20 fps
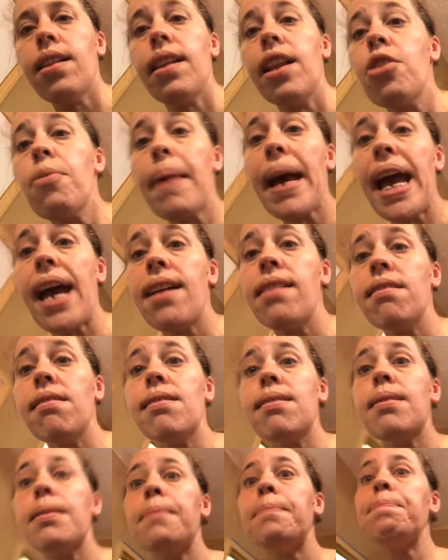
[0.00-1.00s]
little
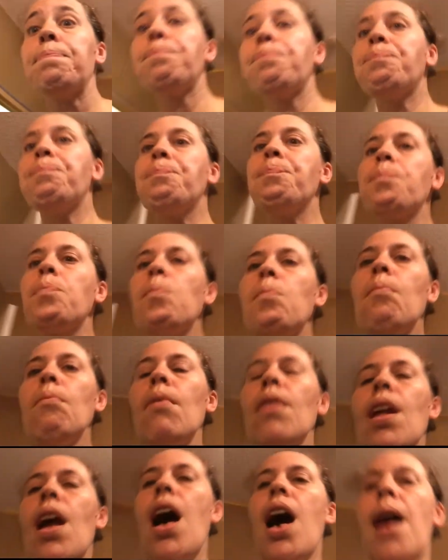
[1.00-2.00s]
man's,
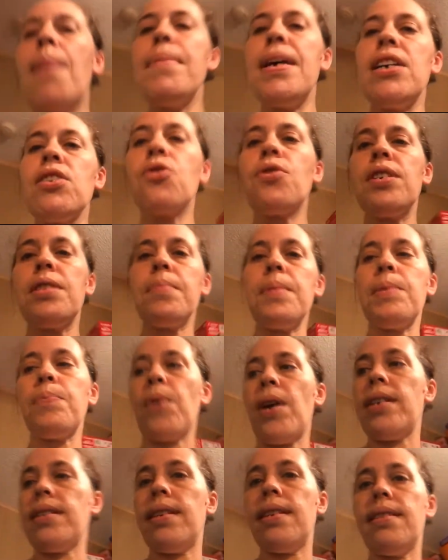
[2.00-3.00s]
his Christmas
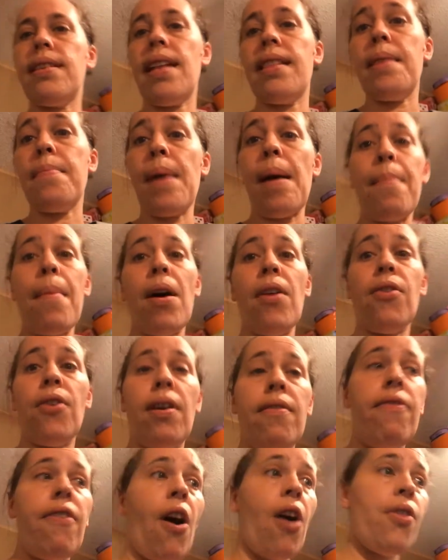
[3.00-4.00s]
presents, and then my mother
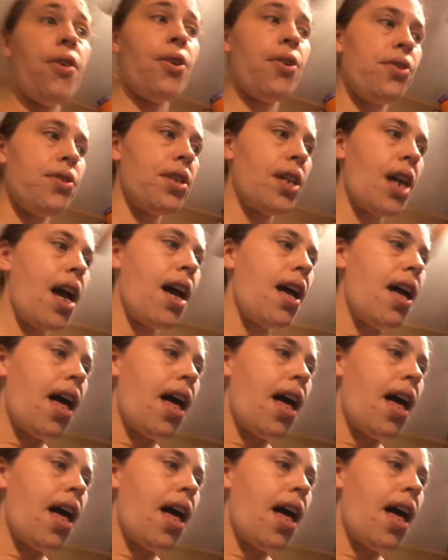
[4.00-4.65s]
and father's.